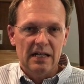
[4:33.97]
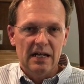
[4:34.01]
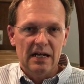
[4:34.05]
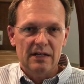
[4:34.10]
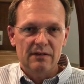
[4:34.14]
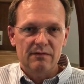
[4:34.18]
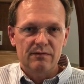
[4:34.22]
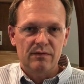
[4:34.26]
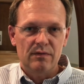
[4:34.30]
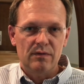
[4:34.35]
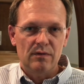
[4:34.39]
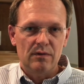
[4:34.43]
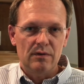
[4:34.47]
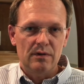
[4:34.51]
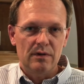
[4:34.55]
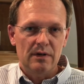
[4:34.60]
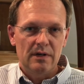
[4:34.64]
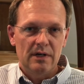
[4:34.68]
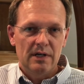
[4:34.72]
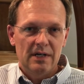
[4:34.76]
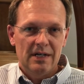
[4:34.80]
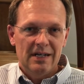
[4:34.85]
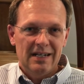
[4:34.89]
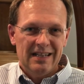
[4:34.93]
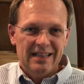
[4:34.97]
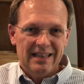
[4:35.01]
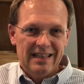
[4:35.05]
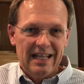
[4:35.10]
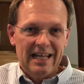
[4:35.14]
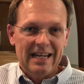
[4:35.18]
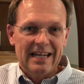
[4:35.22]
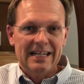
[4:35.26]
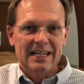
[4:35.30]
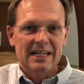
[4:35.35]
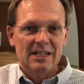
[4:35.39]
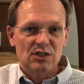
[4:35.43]
for
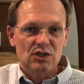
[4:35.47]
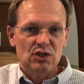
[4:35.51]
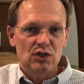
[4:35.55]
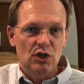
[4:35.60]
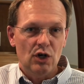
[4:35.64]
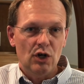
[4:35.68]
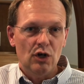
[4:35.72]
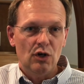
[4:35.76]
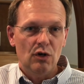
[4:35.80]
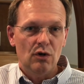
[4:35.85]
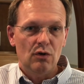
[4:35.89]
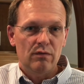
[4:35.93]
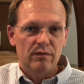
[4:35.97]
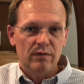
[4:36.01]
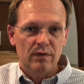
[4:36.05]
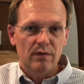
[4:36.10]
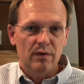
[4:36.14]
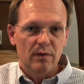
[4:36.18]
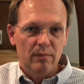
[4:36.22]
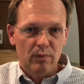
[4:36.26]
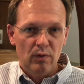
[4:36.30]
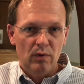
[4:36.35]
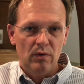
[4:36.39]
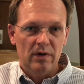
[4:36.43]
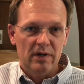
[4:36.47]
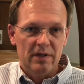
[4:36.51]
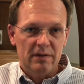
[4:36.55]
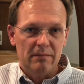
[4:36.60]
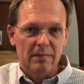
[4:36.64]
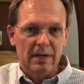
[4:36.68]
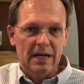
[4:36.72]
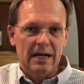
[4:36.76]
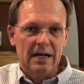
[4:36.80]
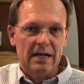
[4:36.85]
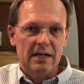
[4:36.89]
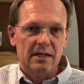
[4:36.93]
letting us know, for reporting
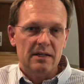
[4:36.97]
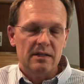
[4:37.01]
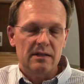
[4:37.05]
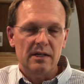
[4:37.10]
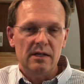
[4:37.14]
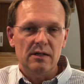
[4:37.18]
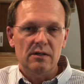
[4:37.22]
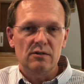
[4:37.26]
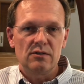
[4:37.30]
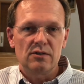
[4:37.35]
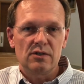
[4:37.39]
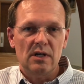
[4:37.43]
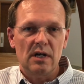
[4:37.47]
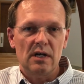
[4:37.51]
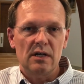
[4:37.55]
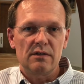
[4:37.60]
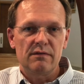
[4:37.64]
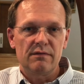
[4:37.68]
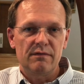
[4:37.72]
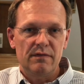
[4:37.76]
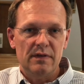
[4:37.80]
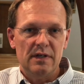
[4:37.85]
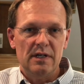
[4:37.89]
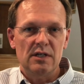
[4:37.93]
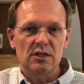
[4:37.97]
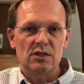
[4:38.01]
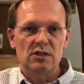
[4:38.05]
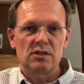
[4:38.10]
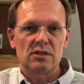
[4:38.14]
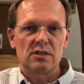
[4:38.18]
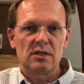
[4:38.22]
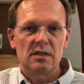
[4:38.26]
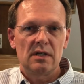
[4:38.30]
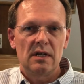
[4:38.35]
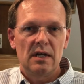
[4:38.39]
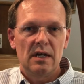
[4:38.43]
back that your child
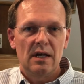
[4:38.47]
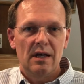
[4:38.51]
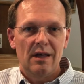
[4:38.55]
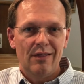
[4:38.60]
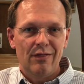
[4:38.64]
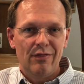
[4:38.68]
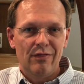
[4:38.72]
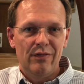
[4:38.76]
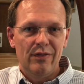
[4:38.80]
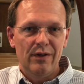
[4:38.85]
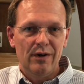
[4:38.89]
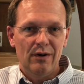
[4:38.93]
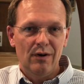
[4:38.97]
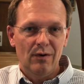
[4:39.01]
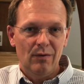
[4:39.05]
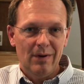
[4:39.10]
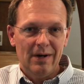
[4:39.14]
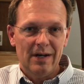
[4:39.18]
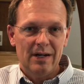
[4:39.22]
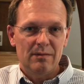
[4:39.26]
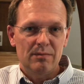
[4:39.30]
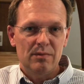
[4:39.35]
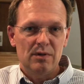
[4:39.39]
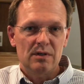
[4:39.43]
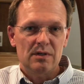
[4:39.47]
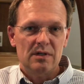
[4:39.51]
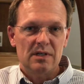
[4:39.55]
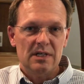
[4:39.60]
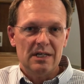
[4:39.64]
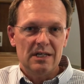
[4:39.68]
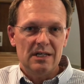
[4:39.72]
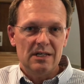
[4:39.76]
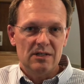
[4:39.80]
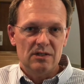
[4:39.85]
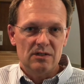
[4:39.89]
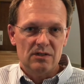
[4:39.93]
finished their AWANA book
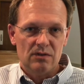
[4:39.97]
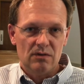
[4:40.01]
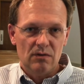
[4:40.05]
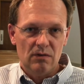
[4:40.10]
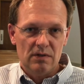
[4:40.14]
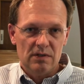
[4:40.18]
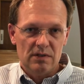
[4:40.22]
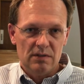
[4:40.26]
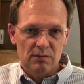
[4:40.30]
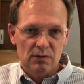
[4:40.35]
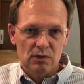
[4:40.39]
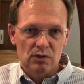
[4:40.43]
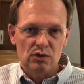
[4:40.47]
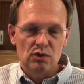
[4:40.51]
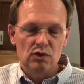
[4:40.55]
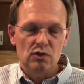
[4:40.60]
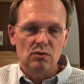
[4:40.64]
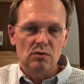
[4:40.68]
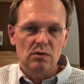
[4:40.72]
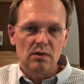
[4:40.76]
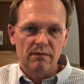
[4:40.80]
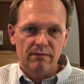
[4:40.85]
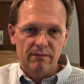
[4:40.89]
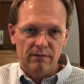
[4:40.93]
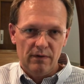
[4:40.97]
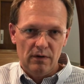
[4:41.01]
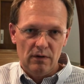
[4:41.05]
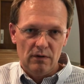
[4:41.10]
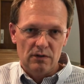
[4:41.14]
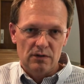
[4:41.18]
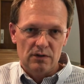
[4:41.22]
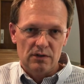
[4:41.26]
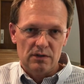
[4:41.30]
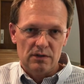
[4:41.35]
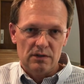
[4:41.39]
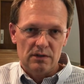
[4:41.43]
is going to be June the
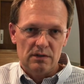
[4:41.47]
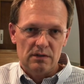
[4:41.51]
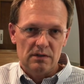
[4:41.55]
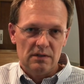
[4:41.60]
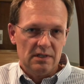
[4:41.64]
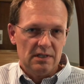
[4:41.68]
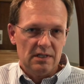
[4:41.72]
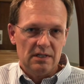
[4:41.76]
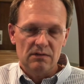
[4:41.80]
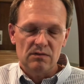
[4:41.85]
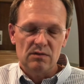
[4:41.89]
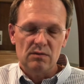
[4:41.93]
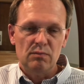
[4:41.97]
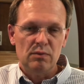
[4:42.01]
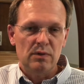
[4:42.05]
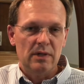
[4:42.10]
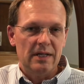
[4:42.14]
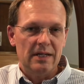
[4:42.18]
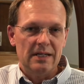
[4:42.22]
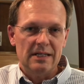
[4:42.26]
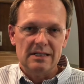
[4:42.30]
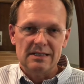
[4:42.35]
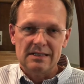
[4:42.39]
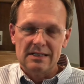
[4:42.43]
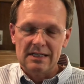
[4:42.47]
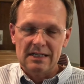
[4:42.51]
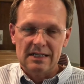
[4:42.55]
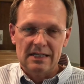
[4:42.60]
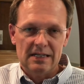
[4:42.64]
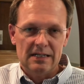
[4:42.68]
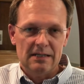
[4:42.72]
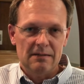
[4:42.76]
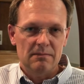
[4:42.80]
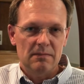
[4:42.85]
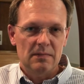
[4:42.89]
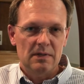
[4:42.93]
1st. And that gives you plenty of
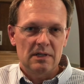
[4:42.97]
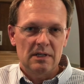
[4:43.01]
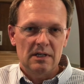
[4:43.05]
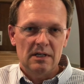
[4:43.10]
time.